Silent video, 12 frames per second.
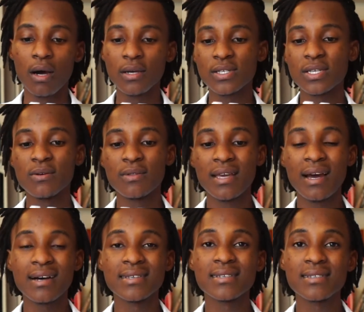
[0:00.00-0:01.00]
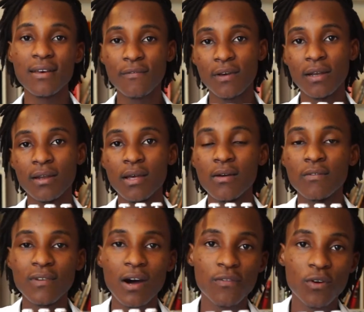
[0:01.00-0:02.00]
So there are 7
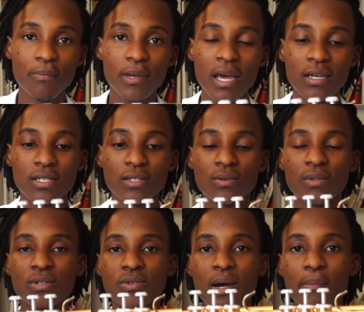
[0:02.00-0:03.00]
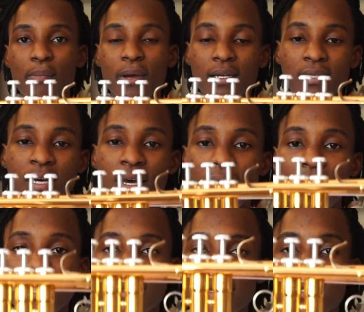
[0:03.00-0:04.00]
valve combinations on the trumpet,
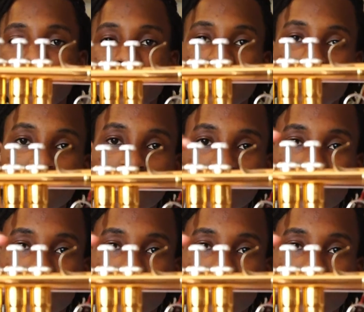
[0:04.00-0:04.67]
this being the first